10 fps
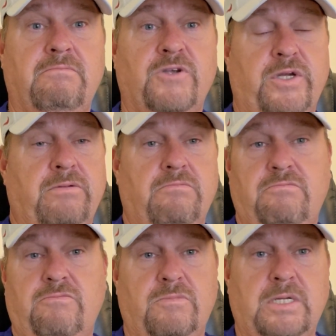Right?
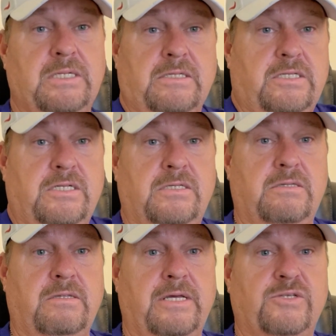It's just,
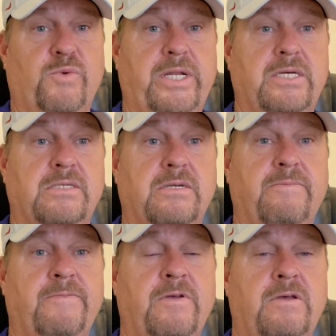that's the way it is.
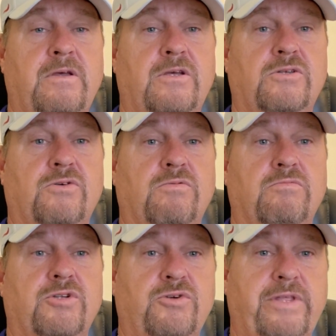So
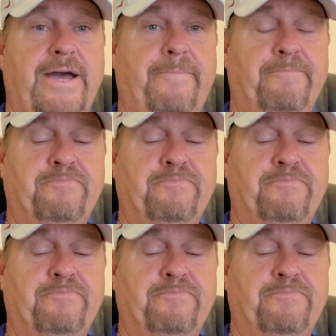do that.